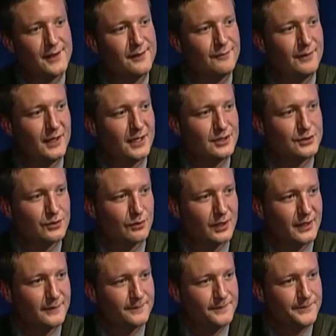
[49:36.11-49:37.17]
very
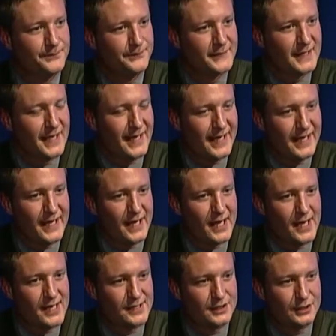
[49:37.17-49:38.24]
short.
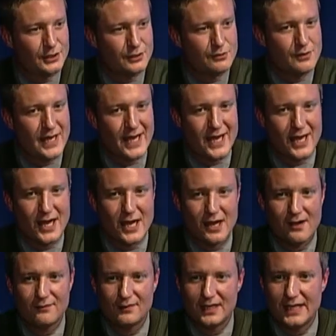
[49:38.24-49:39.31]
And you
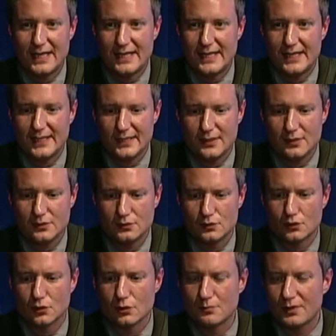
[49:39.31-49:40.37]
have a
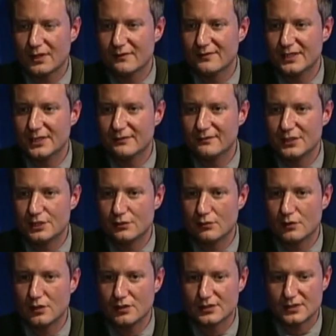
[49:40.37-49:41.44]
group of
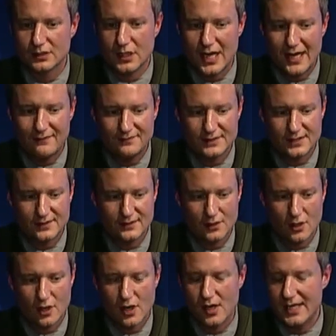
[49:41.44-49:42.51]
individuals left
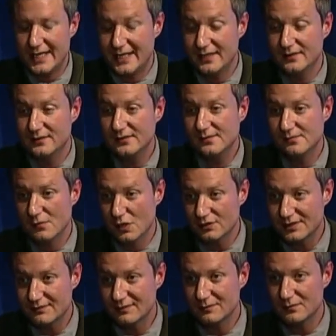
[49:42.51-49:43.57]
uh, in,
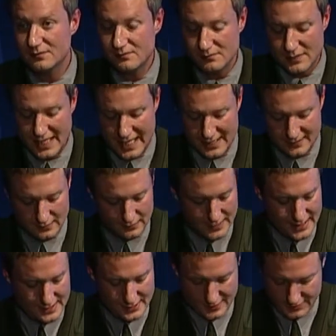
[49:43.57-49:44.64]
most of them had the
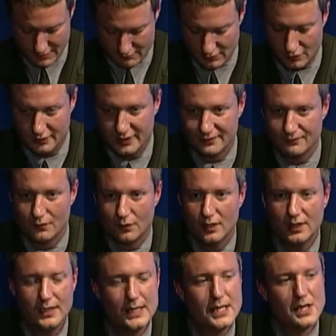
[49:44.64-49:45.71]
land that they were looking
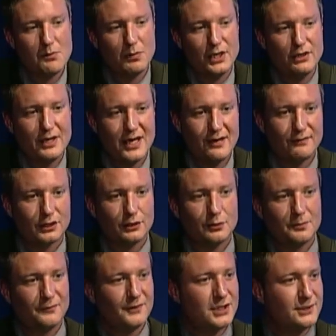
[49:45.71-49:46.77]
for, but you have a
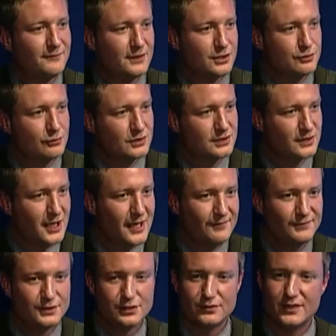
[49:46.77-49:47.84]
group of individuals
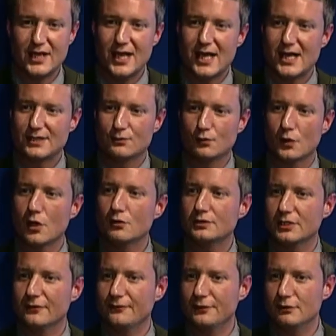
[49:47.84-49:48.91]
left that
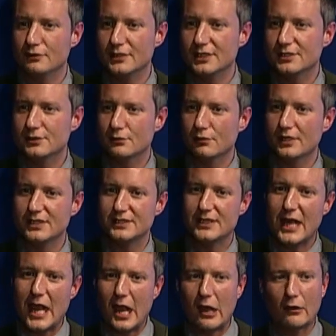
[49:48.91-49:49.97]
wrote a few of these stories
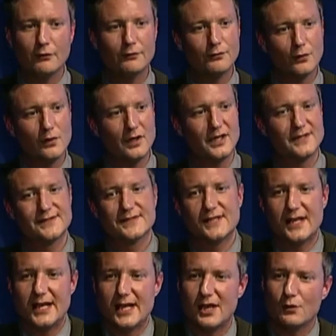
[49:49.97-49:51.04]
down for us
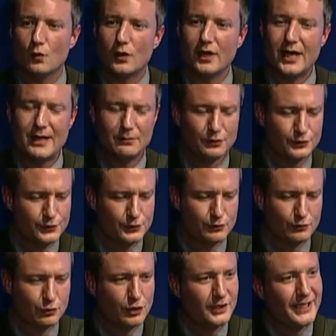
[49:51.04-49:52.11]
and were able to
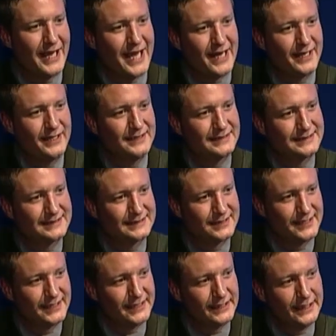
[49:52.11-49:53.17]
look at it and
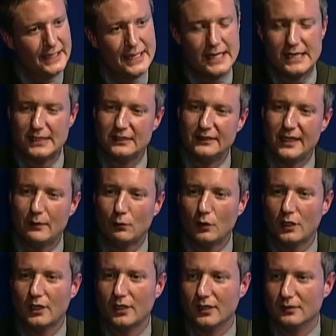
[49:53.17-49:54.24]
see they
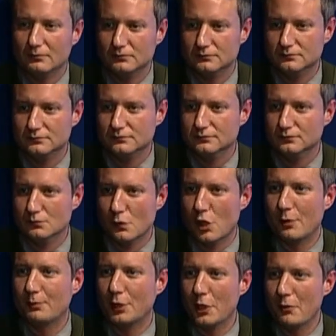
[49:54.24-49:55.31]
were
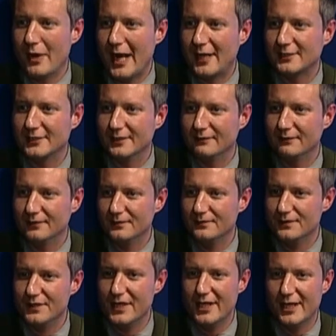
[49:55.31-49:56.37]
more proactive
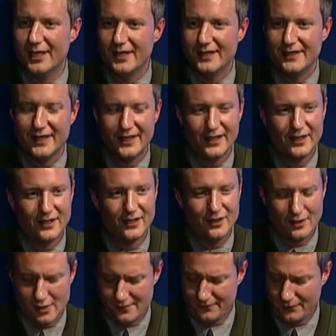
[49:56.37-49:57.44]
than uh,
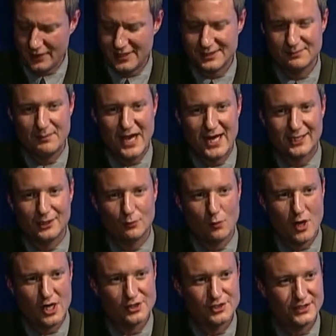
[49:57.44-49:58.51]
our friends back in
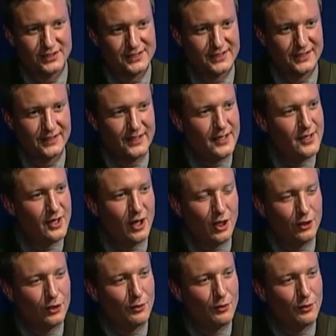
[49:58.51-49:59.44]
Washington. Although